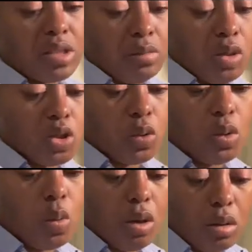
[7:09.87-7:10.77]
in
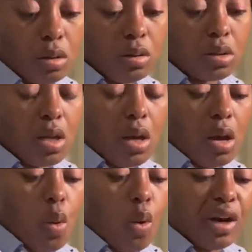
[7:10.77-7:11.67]
between worlds
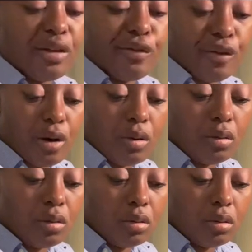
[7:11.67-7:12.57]
where they felt
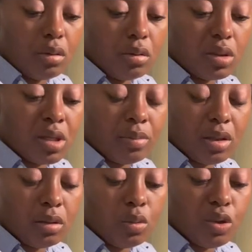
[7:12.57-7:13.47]

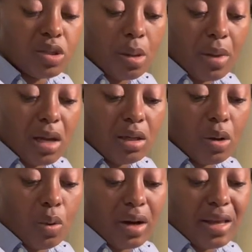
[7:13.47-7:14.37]
something with somebody
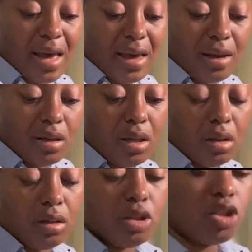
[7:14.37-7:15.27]
and where they had
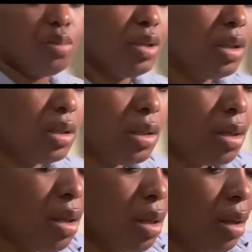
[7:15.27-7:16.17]
stability
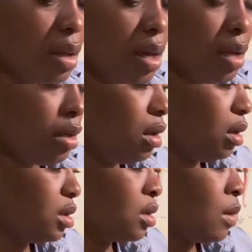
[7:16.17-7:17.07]
and
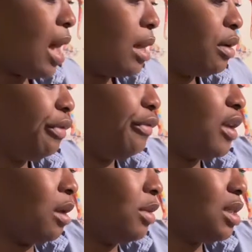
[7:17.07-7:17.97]
uh, some kind of
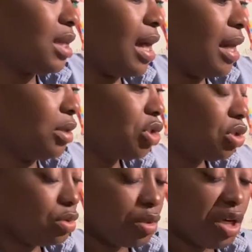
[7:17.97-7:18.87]
family ties
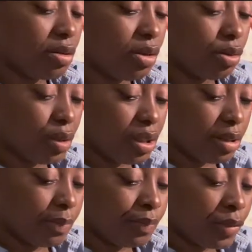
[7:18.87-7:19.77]
too here in the
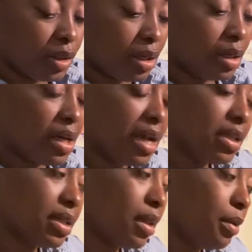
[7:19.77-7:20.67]
3D. They could have had a
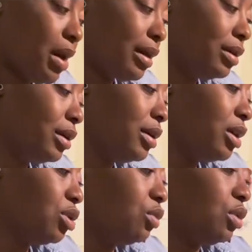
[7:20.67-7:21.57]
telepathic
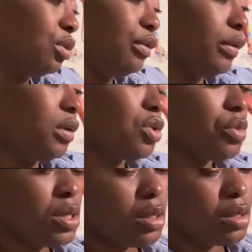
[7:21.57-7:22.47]
connection with you for the
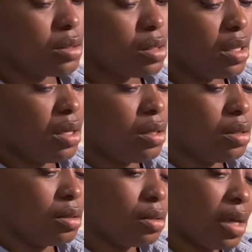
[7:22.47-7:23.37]
twins and
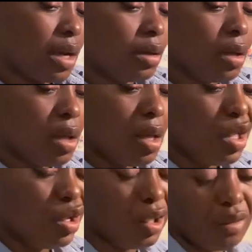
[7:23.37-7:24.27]
they kind of
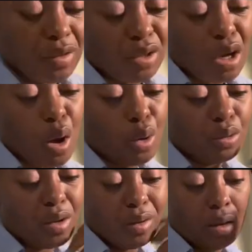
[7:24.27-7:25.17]
lived in a whole
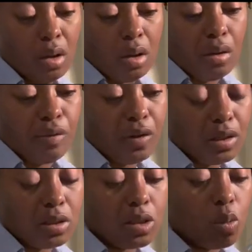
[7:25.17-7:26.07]
nother
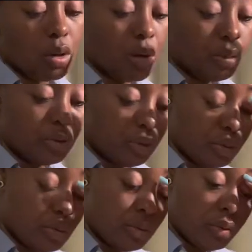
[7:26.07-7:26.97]
fantasy world with
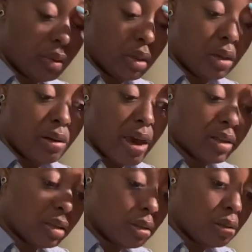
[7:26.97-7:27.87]
you. could have
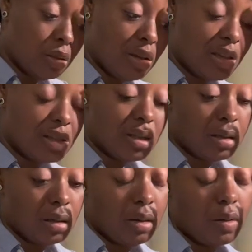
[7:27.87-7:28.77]
actually
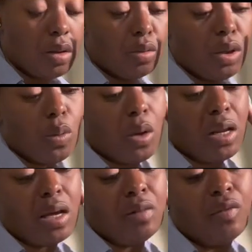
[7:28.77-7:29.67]
existed here in the 3D where
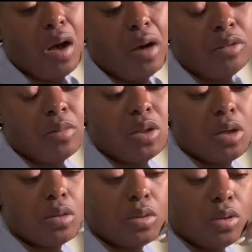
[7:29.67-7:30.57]
they involved
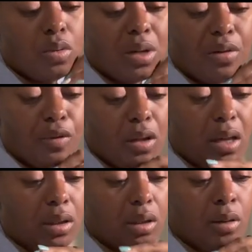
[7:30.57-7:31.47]
themselves with you when they felt
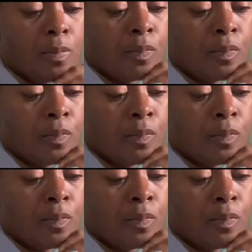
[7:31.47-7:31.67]
like it.